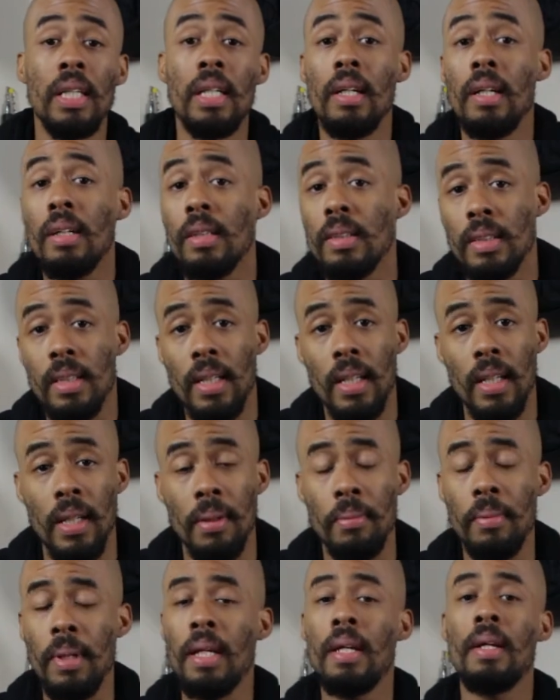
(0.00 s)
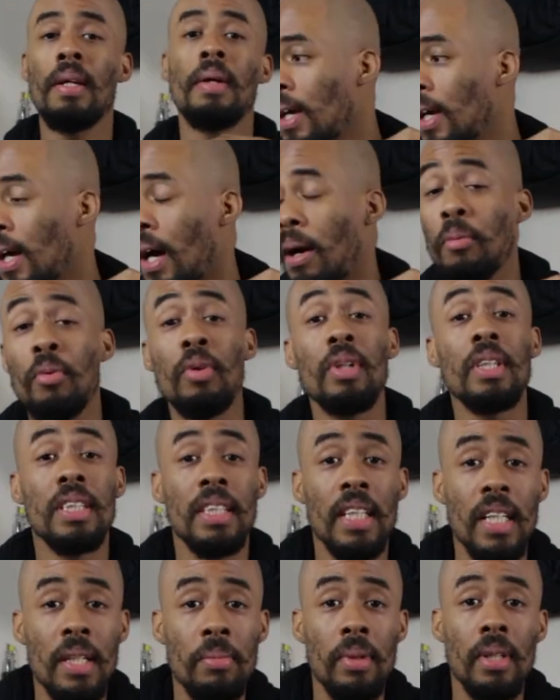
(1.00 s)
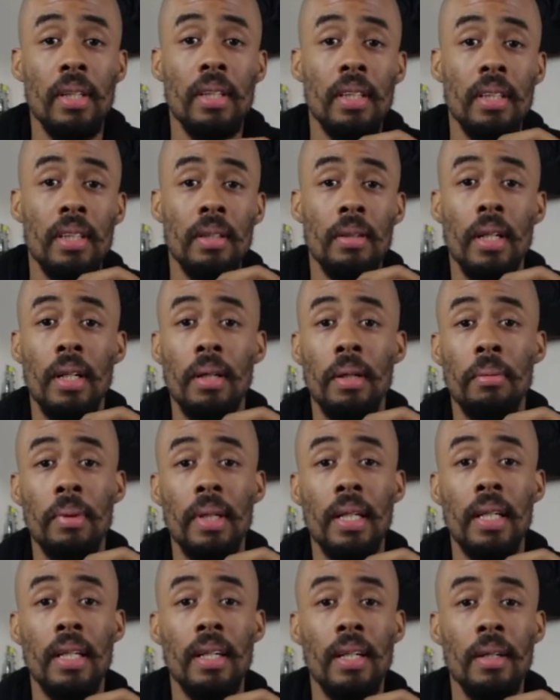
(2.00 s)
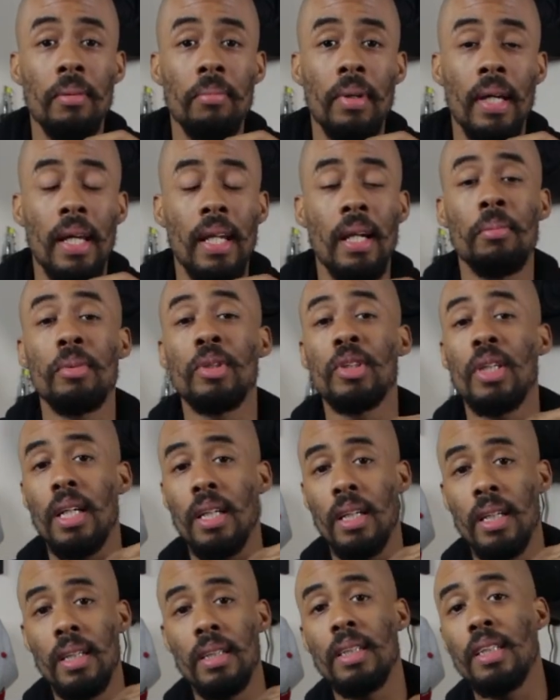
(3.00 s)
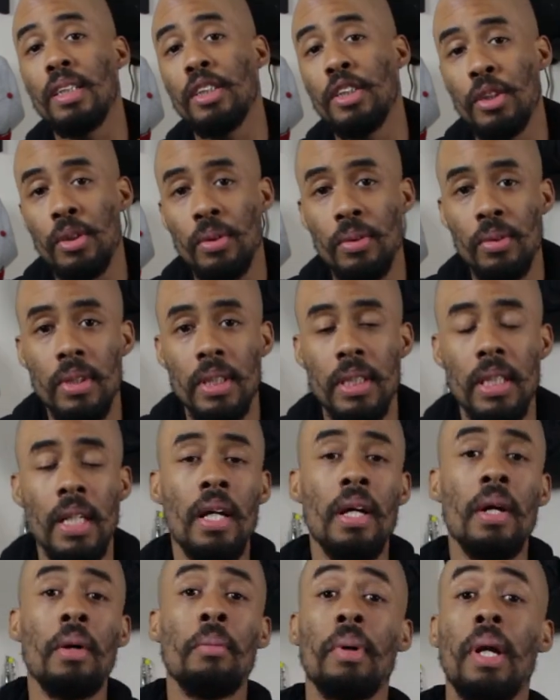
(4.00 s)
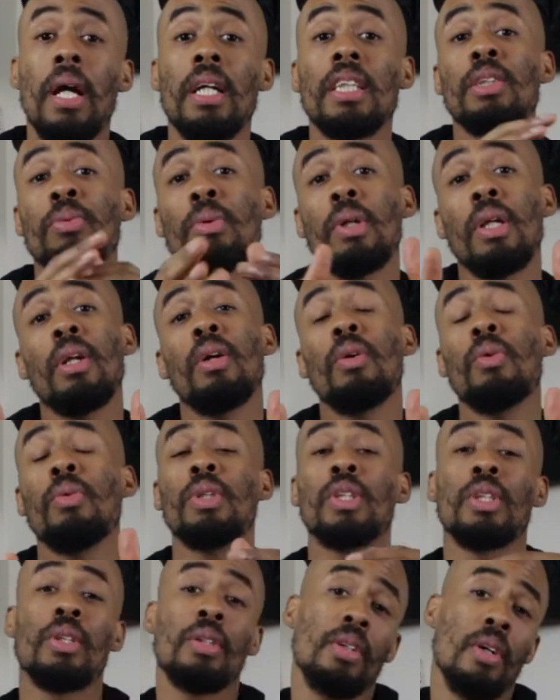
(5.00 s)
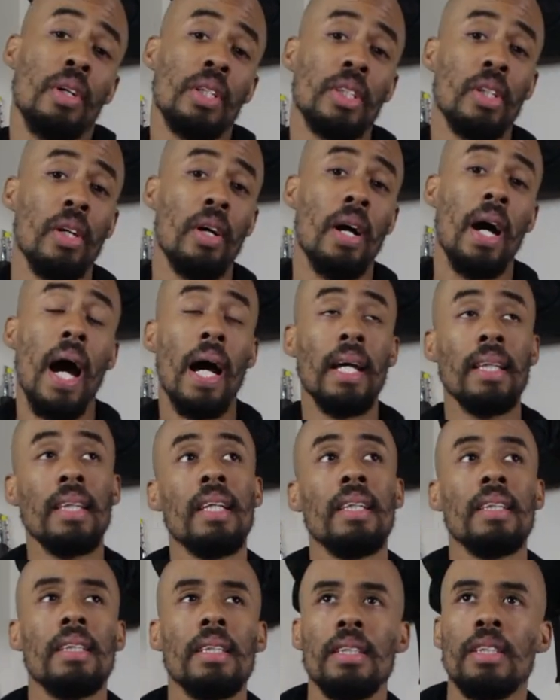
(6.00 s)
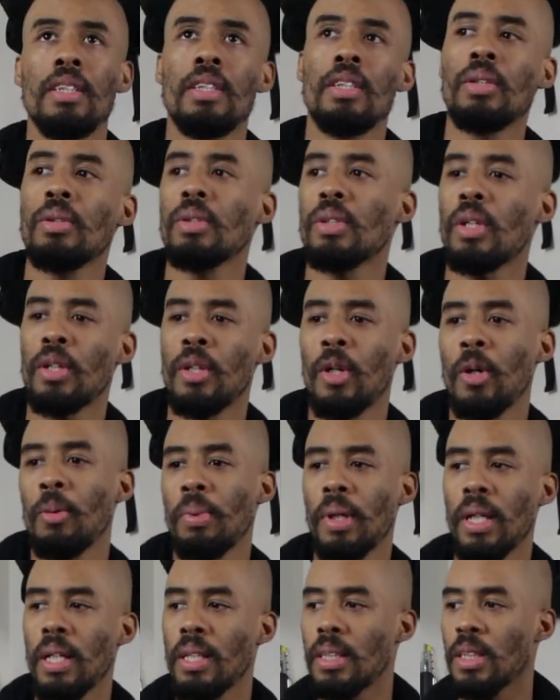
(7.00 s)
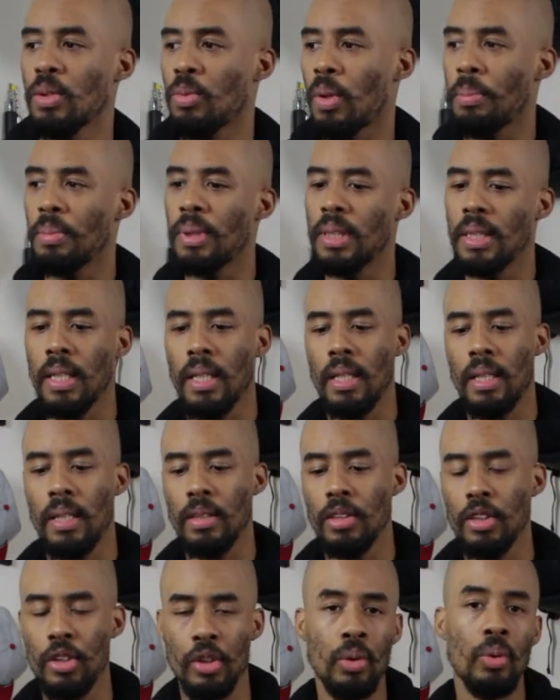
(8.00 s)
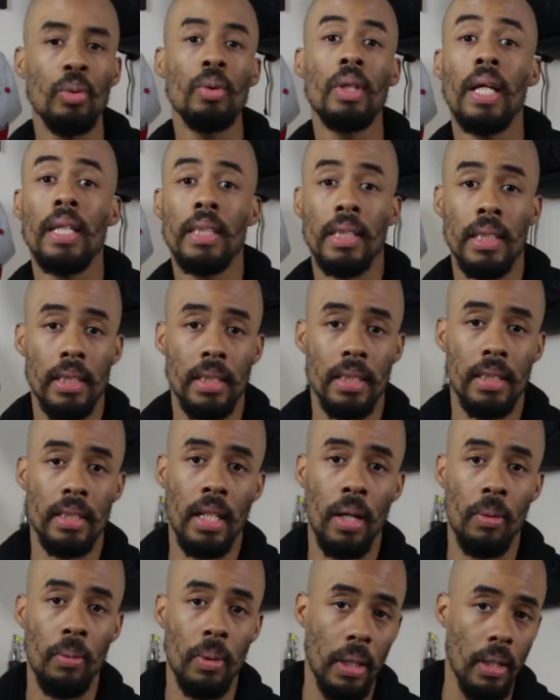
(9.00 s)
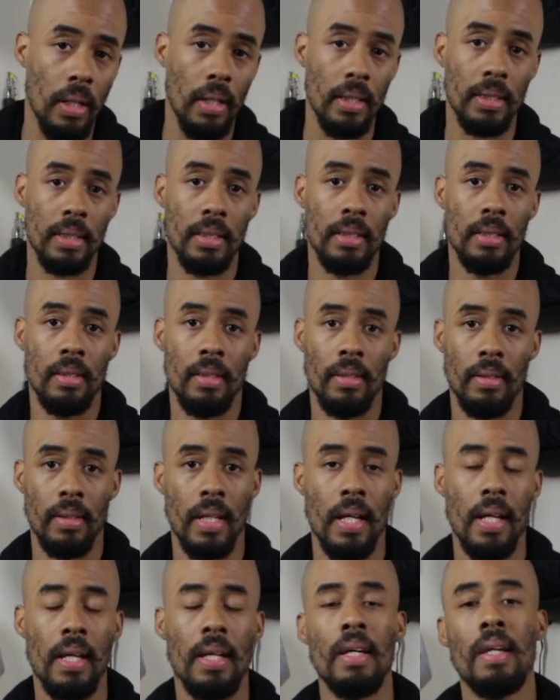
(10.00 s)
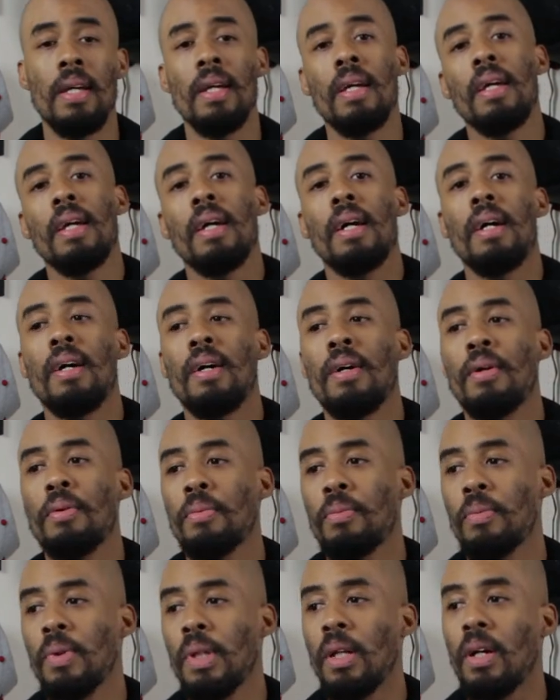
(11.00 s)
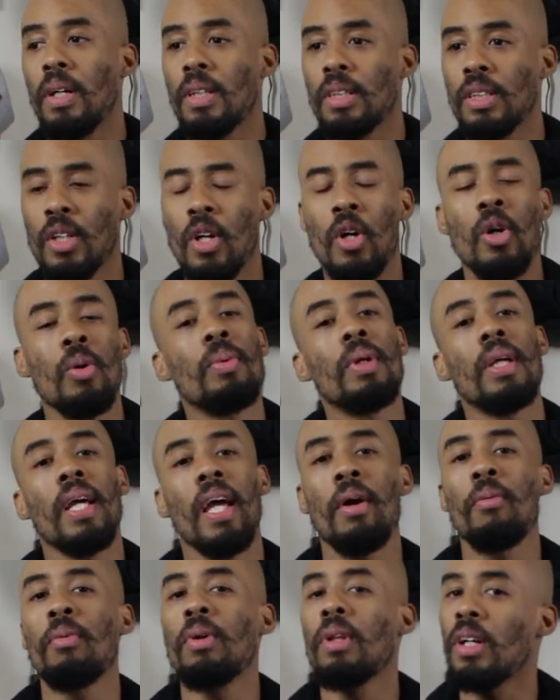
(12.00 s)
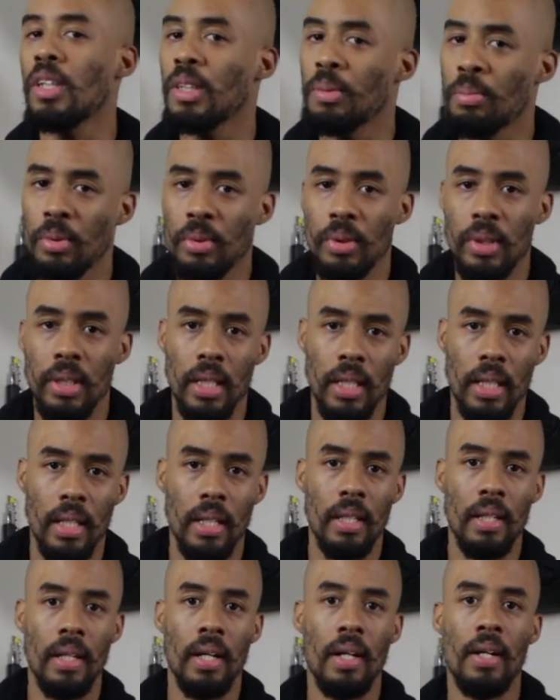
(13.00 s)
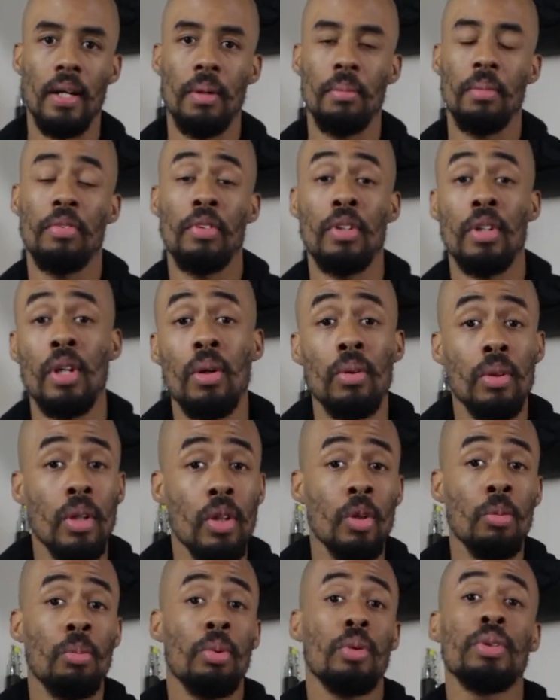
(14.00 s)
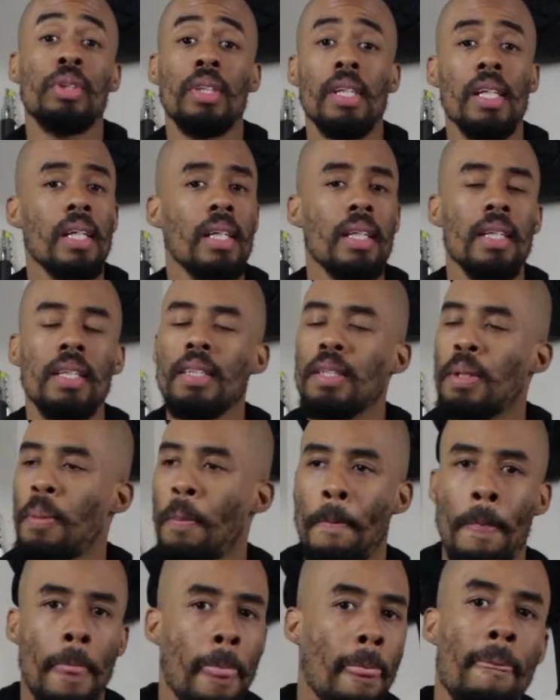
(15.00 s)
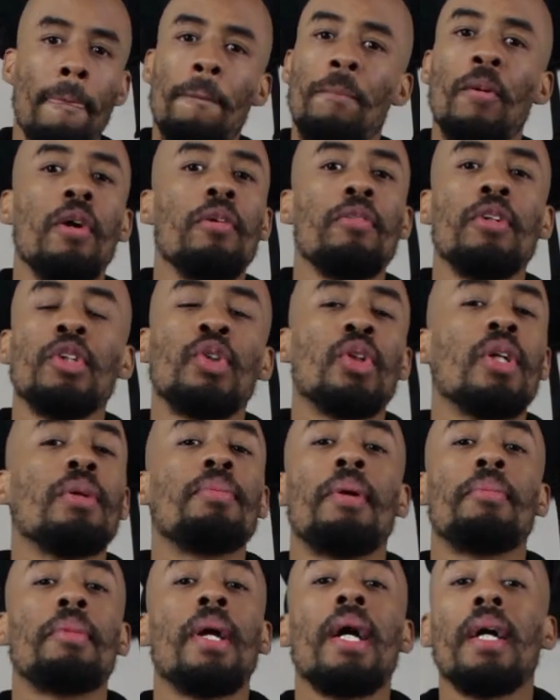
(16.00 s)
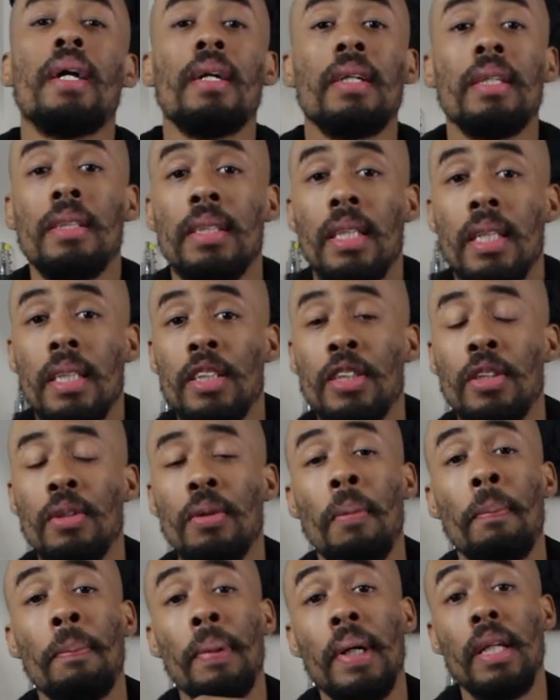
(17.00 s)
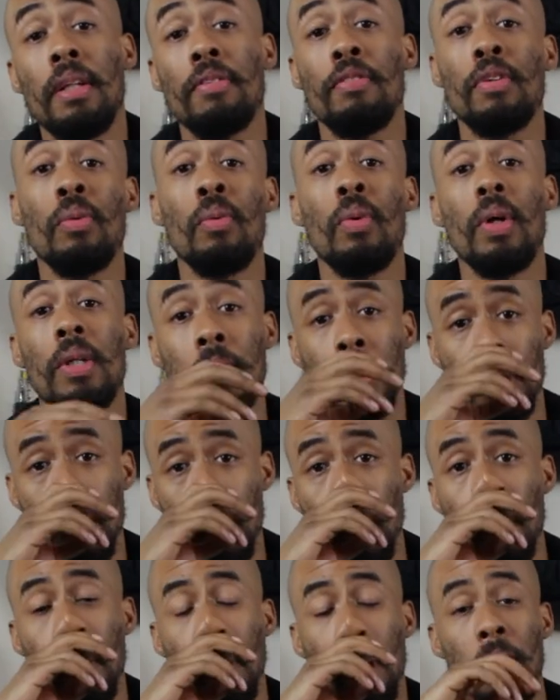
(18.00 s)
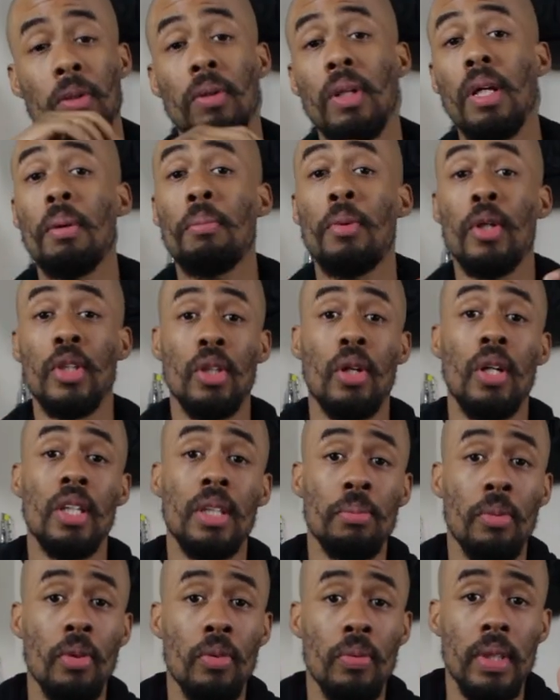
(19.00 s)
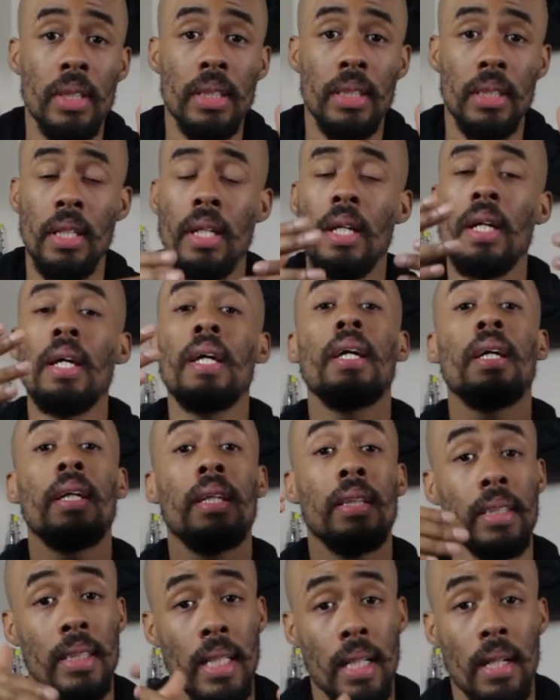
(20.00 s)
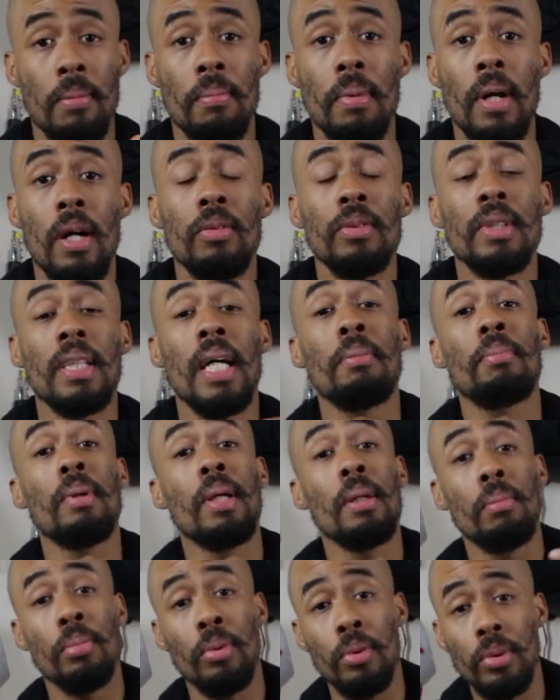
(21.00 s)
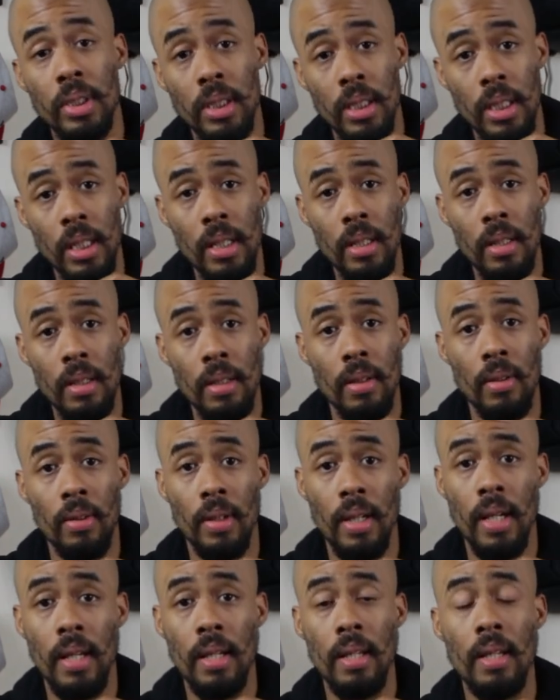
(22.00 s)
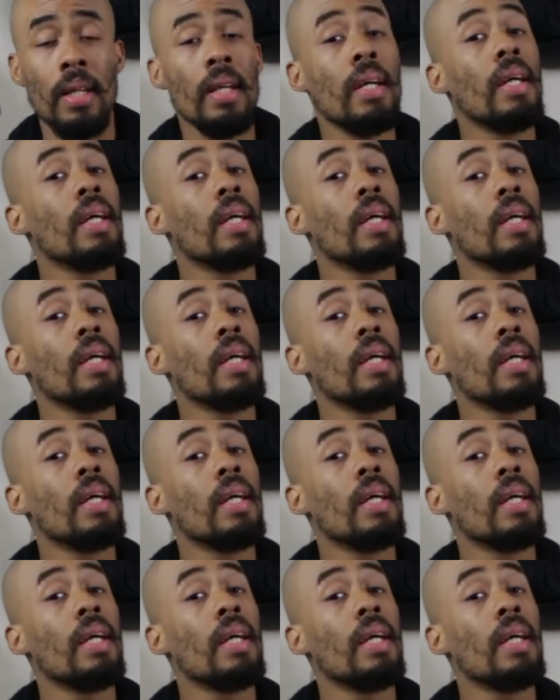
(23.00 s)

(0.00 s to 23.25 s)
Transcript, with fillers: Lee color scheme. I want to save my little uh, money up and I'm going to try to get these shoes. But I just want to know what your thoughts are. I think these shoes are dope because it's representing two legends that we lost. Okay? Um, we lost Kobe and we lost Bruce Lee. Um, if you don't know who Bruce Lee is, don't even trip. I'm not here to judge you. But if you want to and you love martial arts movies, check them out. Type in Bruce Lee, okay?